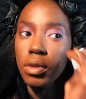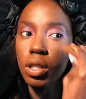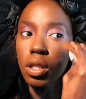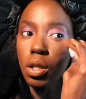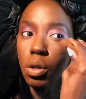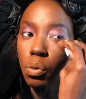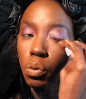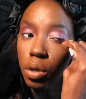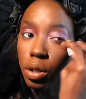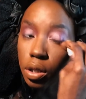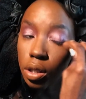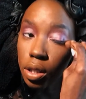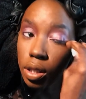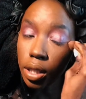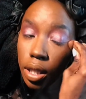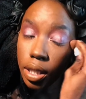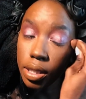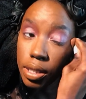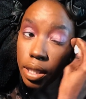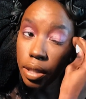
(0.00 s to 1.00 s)
one of the
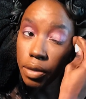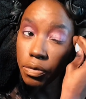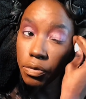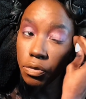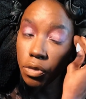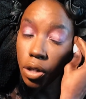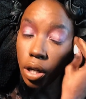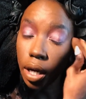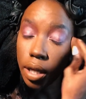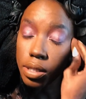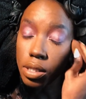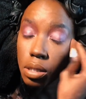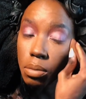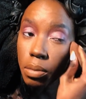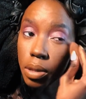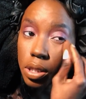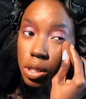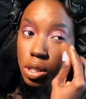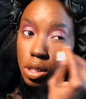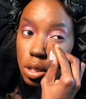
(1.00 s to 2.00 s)
things I forgot to
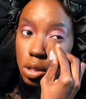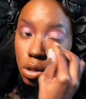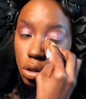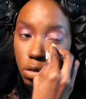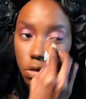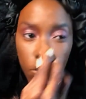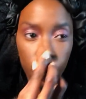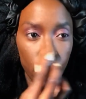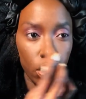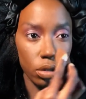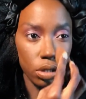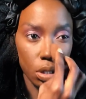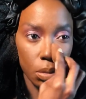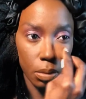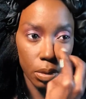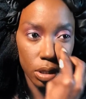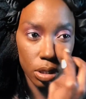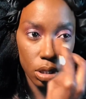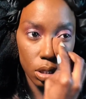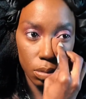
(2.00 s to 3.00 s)
mention or failed to
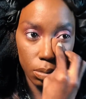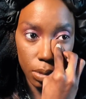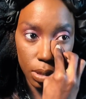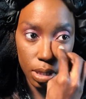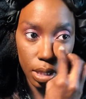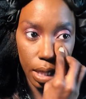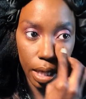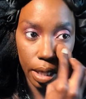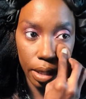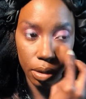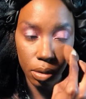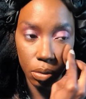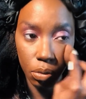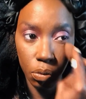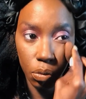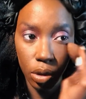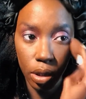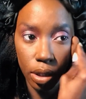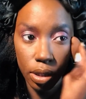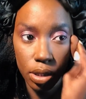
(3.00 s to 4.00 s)
mention was that
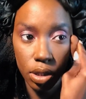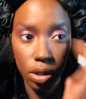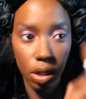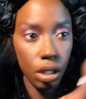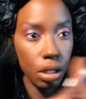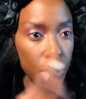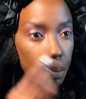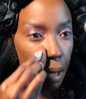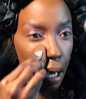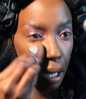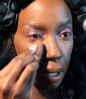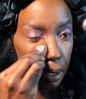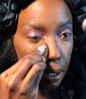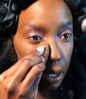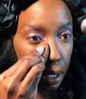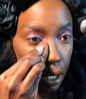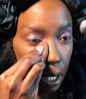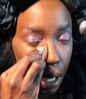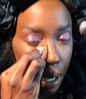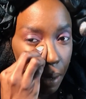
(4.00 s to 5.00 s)
when I started modeling,
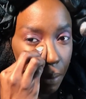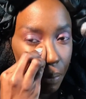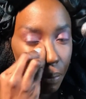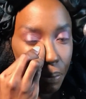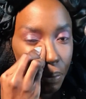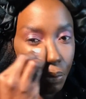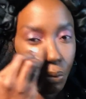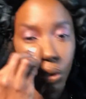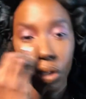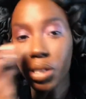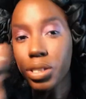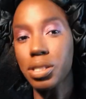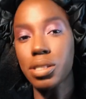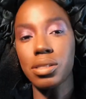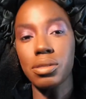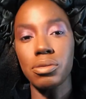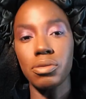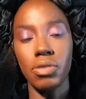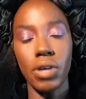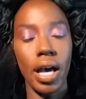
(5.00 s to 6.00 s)
I wanted to do
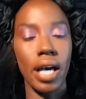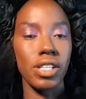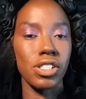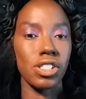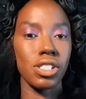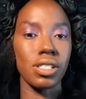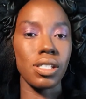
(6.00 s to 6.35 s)
fashion.